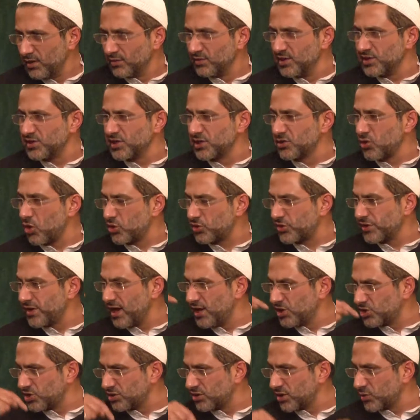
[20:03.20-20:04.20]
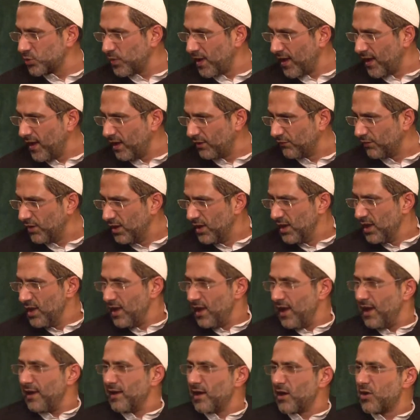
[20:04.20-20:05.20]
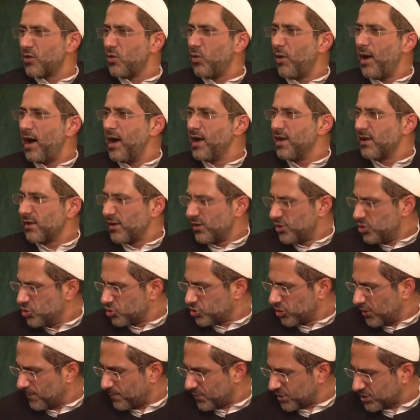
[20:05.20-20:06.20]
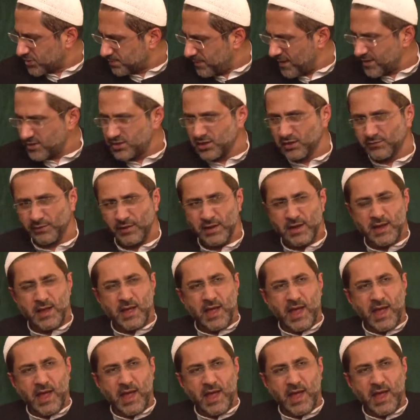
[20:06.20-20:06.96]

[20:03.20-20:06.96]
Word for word: this indoctrination that we have, and acquire a neutral perspective